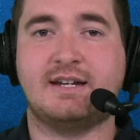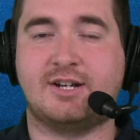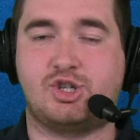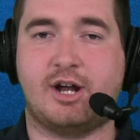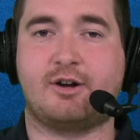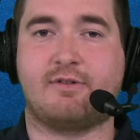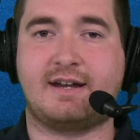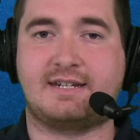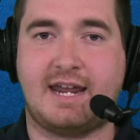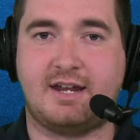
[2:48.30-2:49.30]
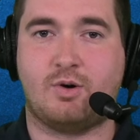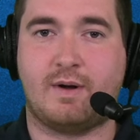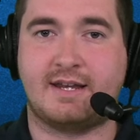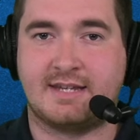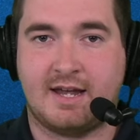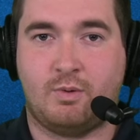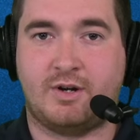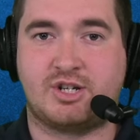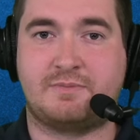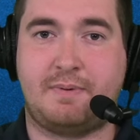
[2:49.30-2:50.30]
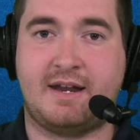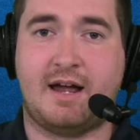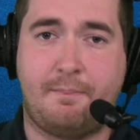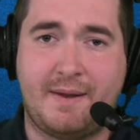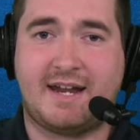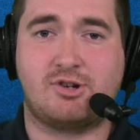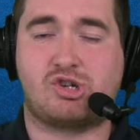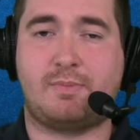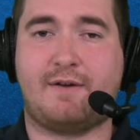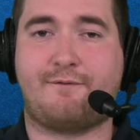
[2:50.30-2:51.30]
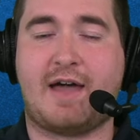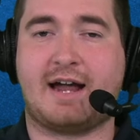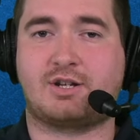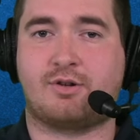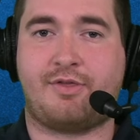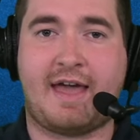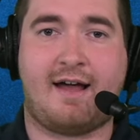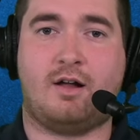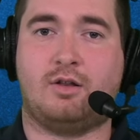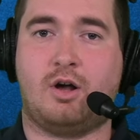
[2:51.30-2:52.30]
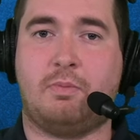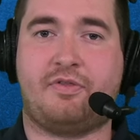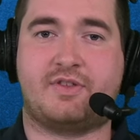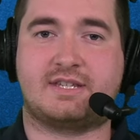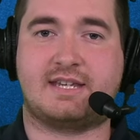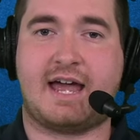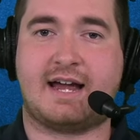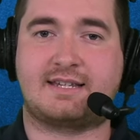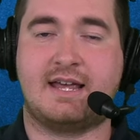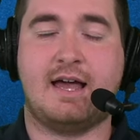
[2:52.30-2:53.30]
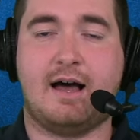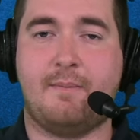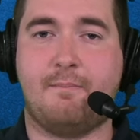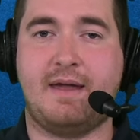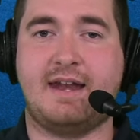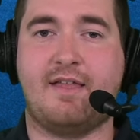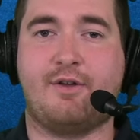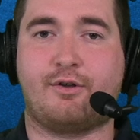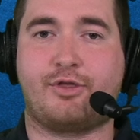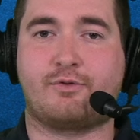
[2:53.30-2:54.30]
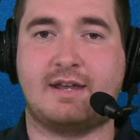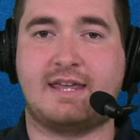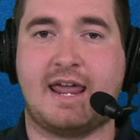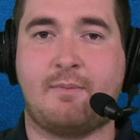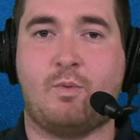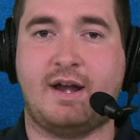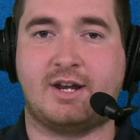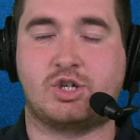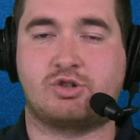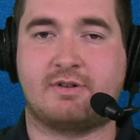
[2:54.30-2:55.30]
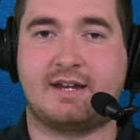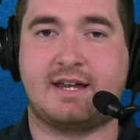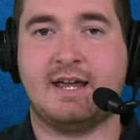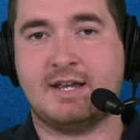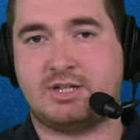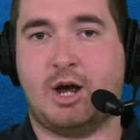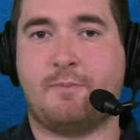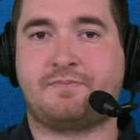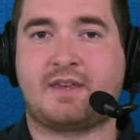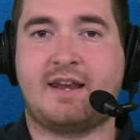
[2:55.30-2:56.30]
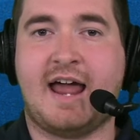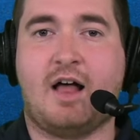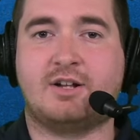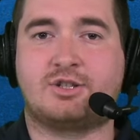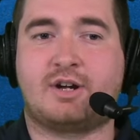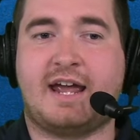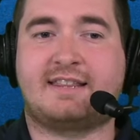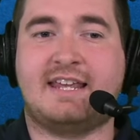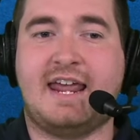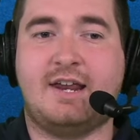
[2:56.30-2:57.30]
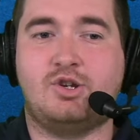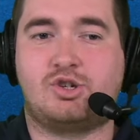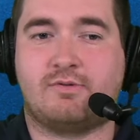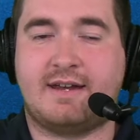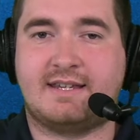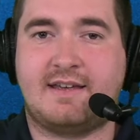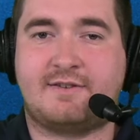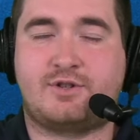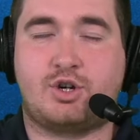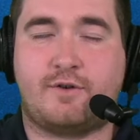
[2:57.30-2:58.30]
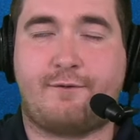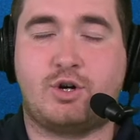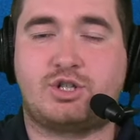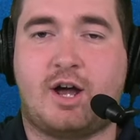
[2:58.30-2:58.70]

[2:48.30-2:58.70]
to generate takeaways, which has been a big contributing factor, that along with the sacks amid their 3-game winning streak. So now let's look at the injuries. First